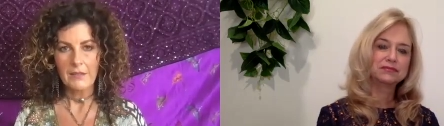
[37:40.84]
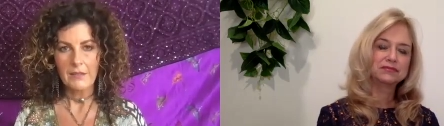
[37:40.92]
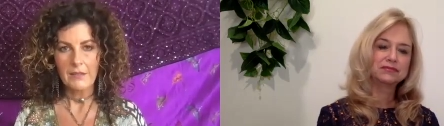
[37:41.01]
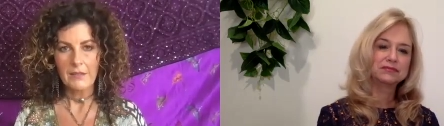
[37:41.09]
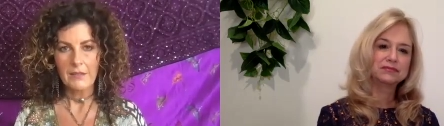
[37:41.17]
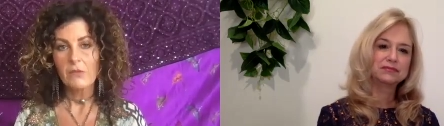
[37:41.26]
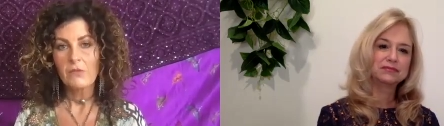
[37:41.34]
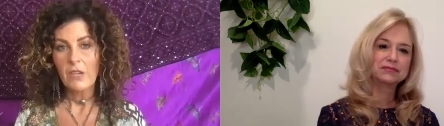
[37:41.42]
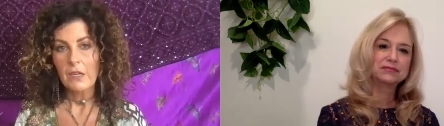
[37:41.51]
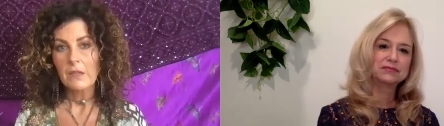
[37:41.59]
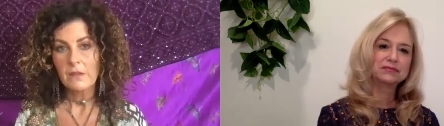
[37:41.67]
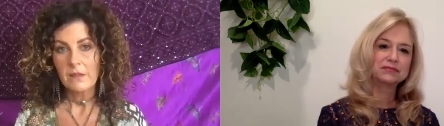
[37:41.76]
Speaker 1: And that's a
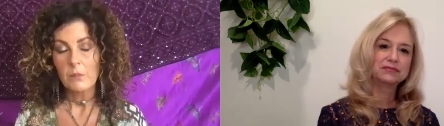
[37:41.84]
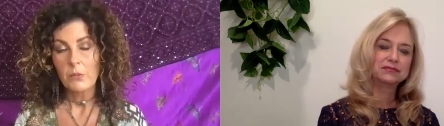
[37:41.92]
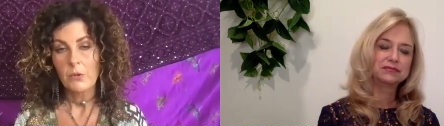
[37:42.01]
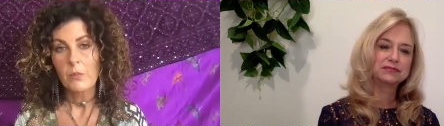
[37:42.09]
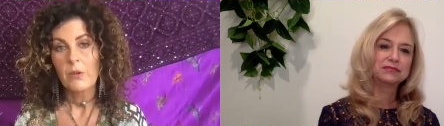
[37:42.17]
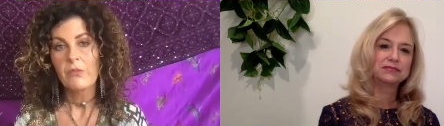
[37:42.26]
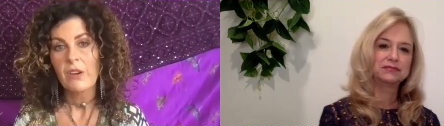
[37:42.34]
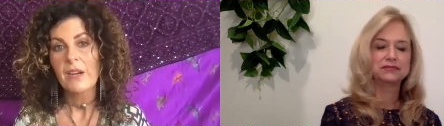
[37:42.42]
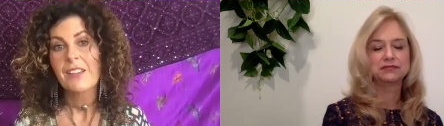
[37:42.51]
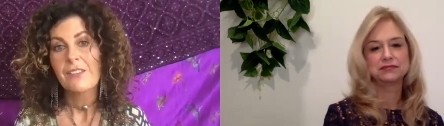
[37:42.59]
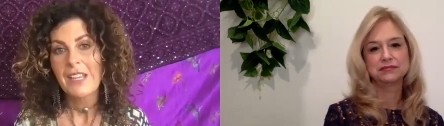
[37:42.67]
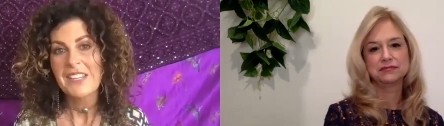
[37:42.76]
very simple but
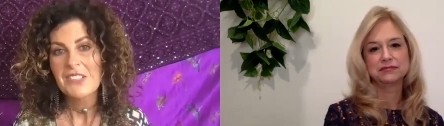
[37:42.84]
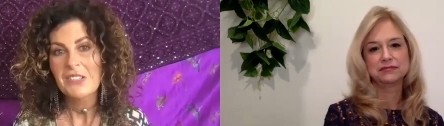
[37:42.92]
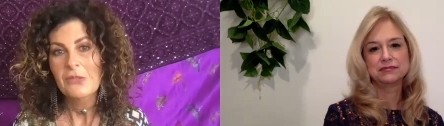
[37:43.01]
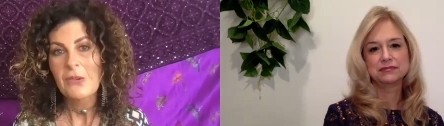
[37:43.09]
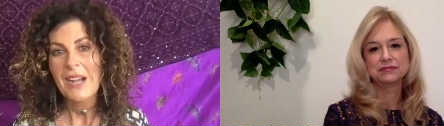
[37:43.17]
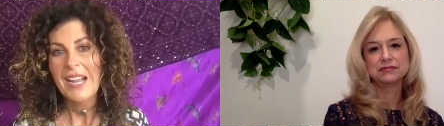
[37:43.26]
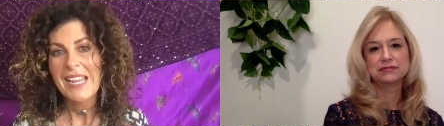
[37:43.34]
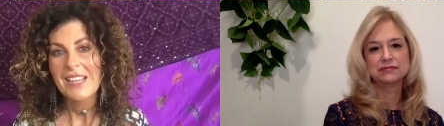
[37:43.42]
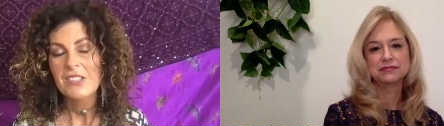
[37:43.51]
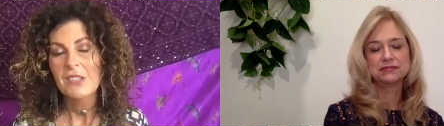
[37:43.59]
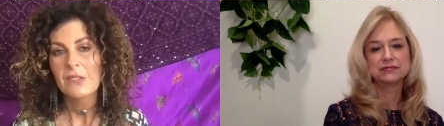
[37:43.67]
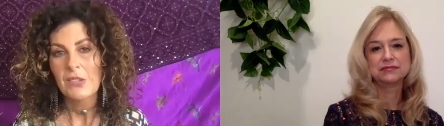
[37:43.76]
very effective way
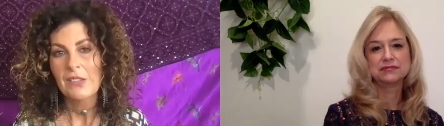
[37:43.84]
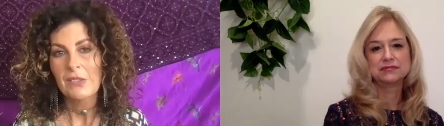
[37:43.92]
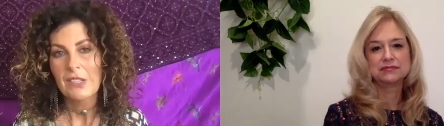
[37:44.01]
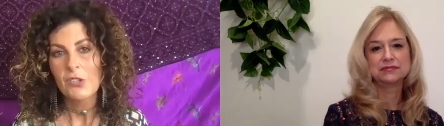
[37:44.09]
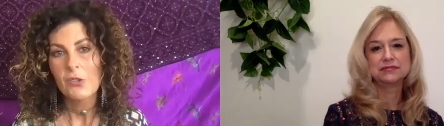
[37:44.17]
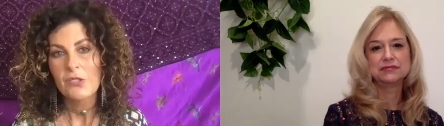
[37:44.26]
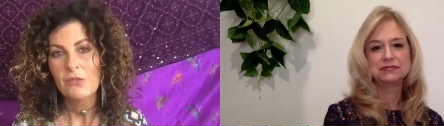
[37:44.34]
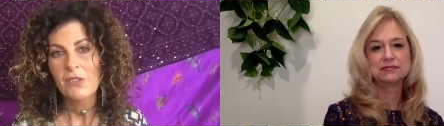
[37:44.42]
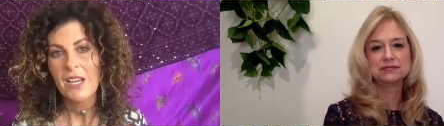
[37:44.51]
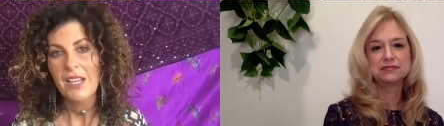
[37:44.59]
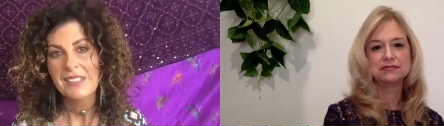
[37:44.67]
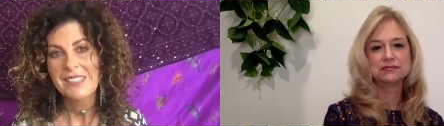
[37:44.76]
to strengthen your
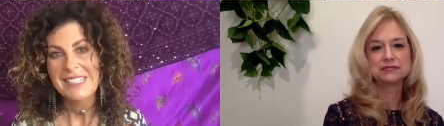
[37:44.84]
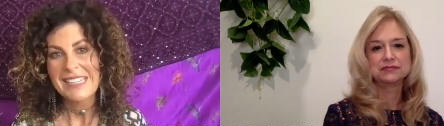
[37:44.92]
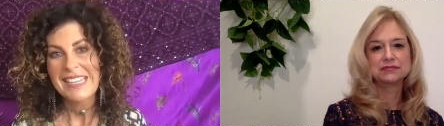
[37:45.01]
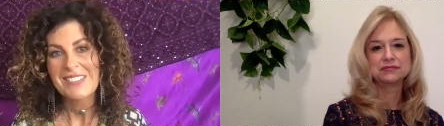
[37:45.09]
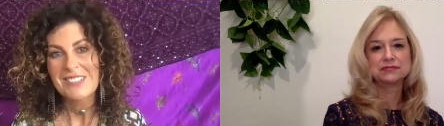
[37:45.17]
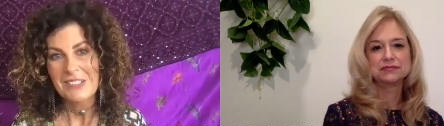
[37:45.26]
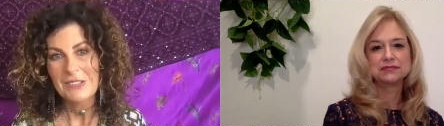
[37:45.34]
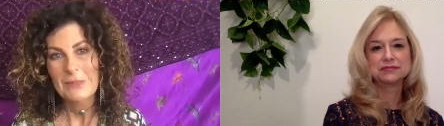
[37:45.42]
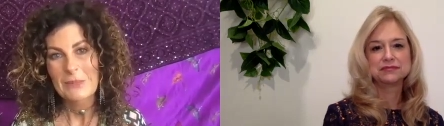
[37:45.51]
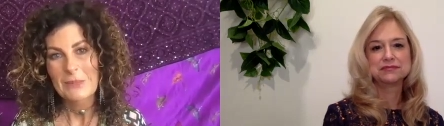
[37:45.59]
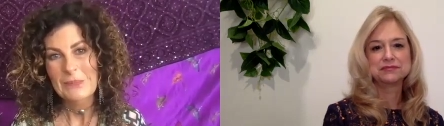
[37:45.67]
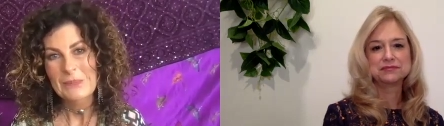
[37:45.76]
divine connection.
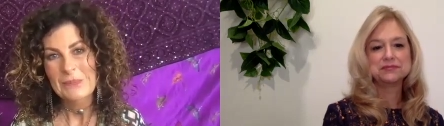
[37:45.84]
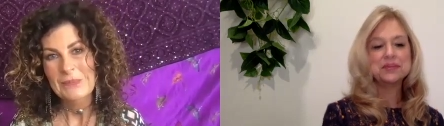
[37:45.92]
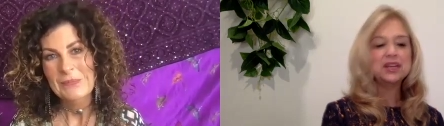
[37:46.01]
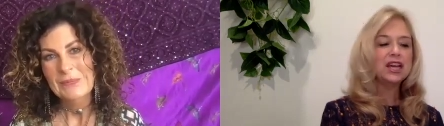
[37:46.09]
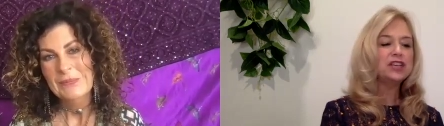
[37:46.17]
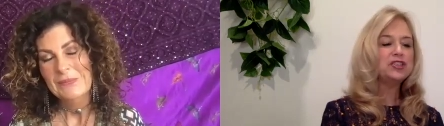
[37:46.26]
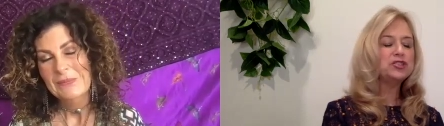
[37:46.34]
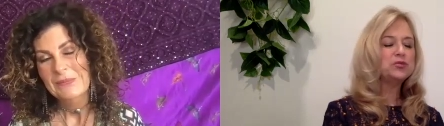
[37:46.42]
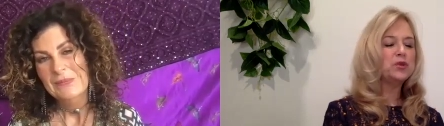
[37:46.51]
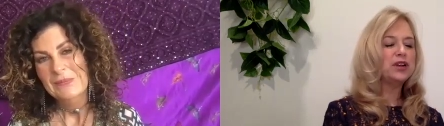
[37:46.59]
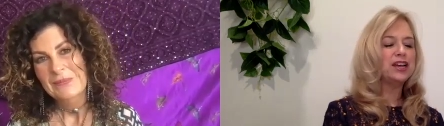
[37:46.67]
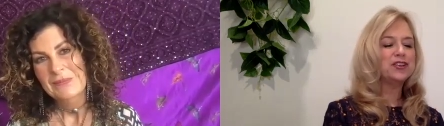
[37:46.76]

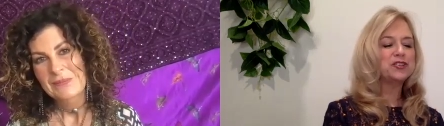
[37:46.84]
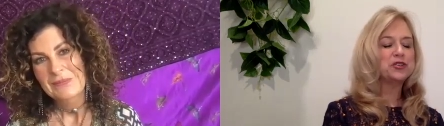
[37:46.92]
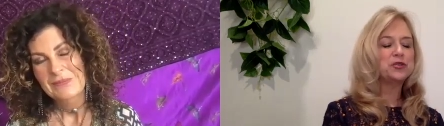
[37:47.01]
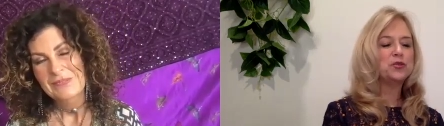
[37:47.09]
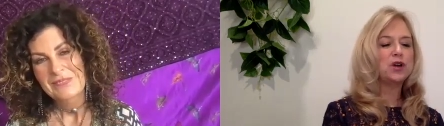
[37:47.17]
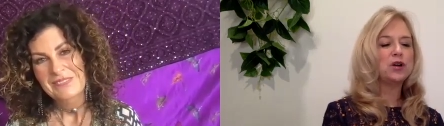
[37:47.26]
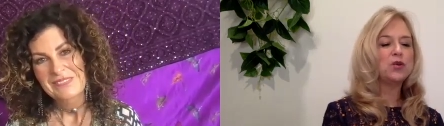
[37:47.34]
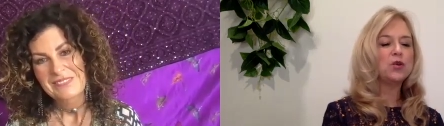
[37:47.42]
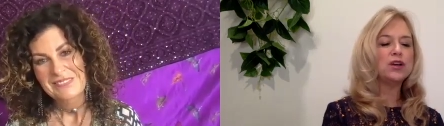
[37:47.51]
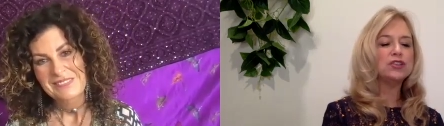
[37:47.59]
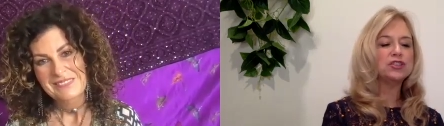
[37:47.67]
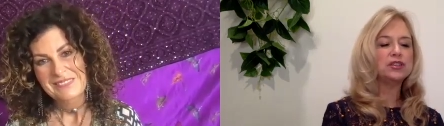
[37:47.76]
Speaker 2: Just want to ask you a
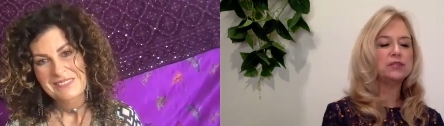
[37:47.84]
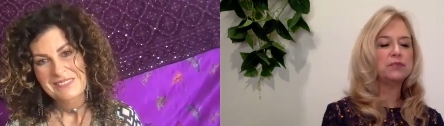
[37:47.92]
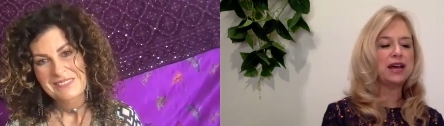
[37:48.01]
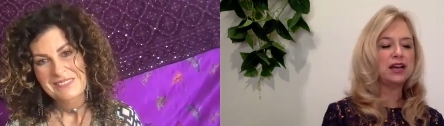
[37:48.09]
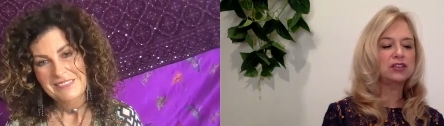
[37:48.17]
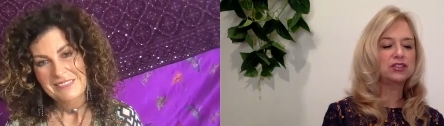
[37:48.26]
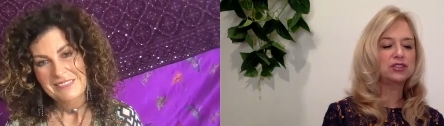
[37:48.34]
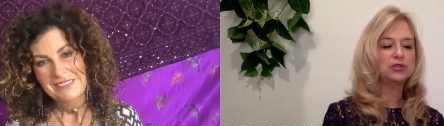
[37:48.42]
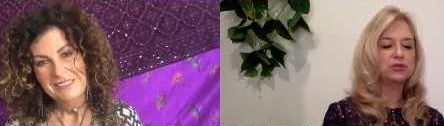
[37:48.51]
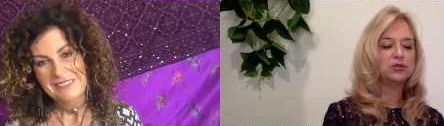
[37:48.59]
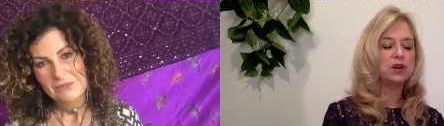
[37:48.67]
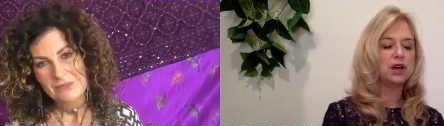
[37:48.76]
question back
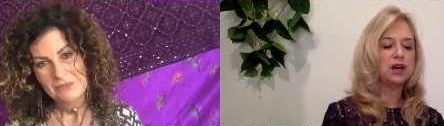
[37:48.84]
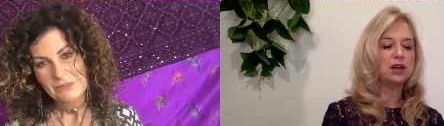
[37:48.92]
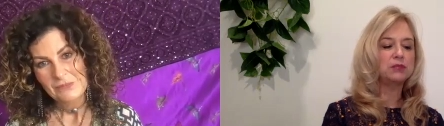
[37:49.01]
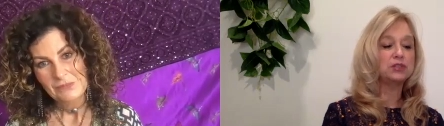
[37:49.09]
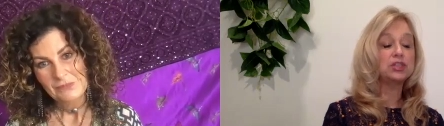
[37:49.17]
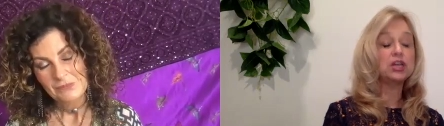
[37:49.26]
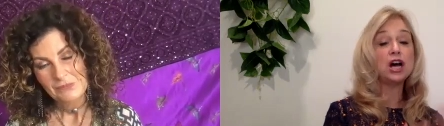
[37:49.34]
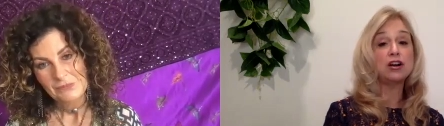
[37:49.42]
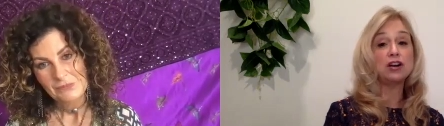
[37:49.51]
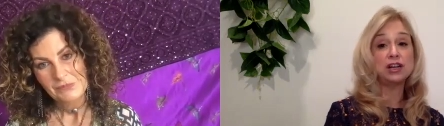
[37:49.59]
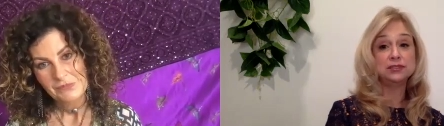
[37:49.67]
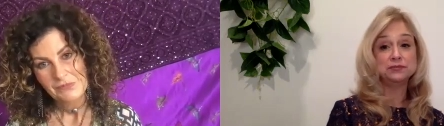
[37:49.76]
to um,
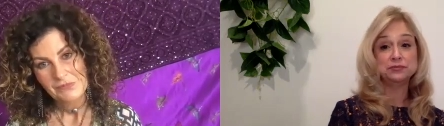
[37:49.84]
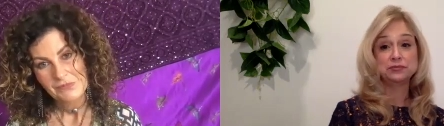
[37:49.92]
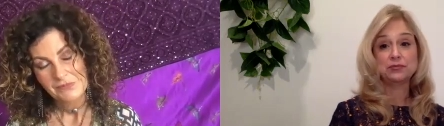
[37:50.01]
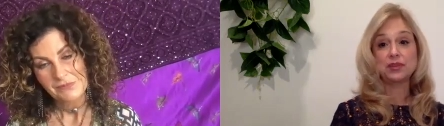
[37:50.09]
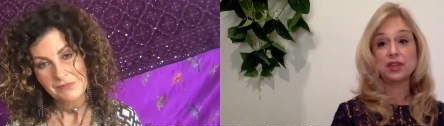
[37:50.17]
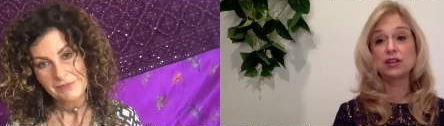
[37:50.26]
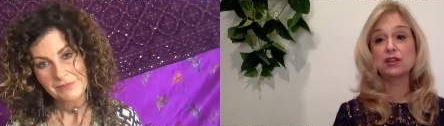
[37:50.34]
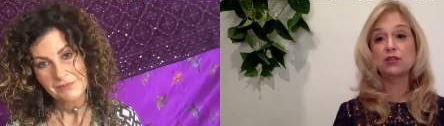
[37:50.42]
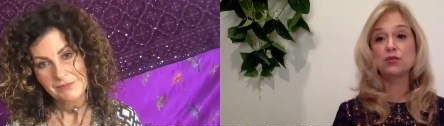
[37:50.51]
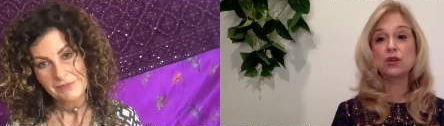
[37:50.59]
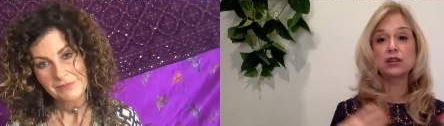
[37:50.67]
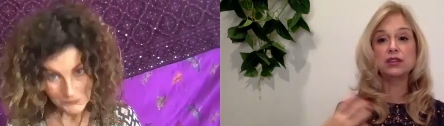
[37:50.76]
Tara. You
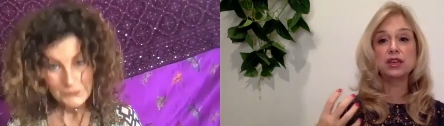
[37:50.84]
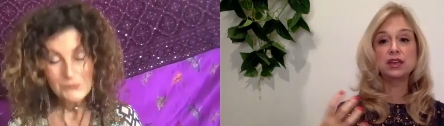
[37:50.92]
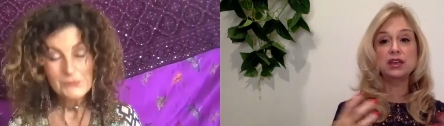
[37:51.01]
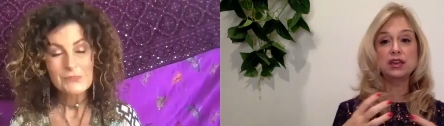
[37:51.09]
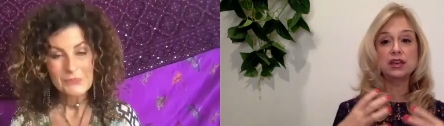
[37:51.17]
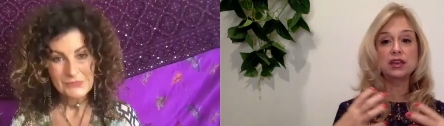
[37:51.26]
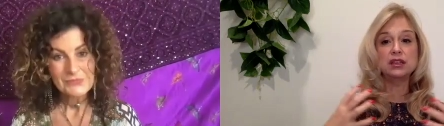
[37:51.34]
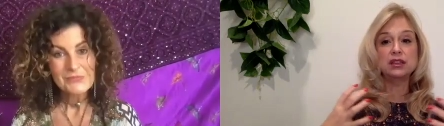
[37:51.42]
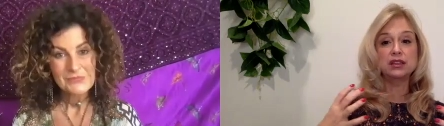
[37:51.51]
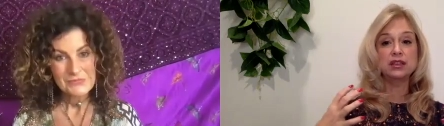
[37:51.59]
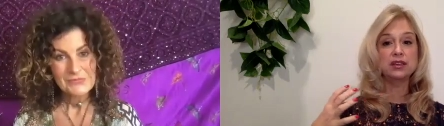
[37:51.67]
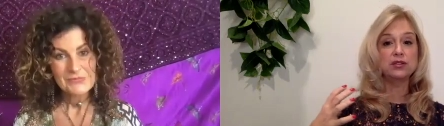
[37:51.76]
know the uh,
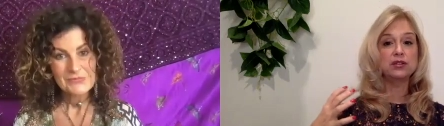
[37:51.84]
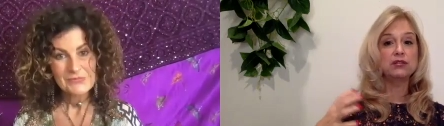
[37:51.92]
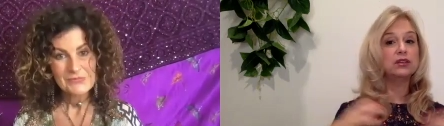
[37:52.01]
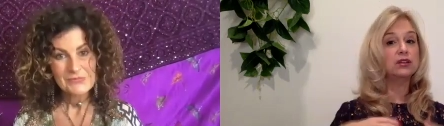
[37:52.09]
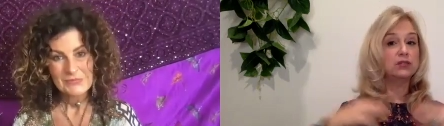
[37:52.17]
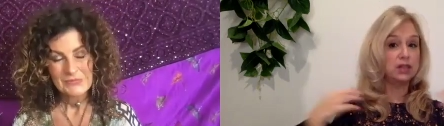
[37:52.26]
the other you know